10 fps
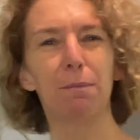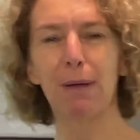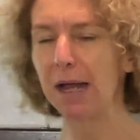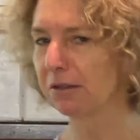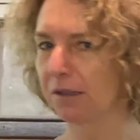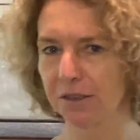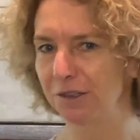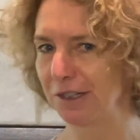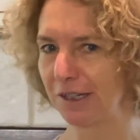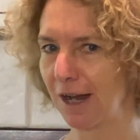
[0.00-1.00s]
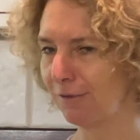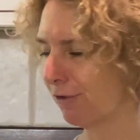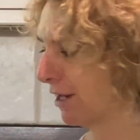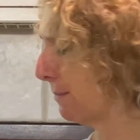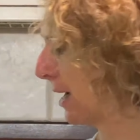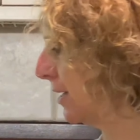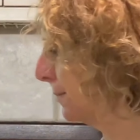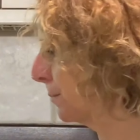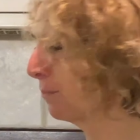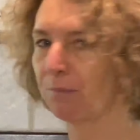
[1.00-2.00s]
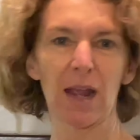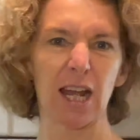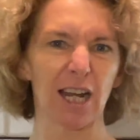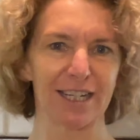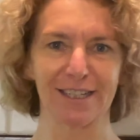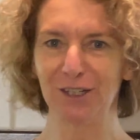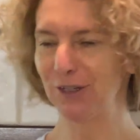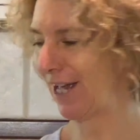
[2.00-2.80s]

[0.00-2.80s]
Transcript: and basil sauce that I've already made, and I can teach you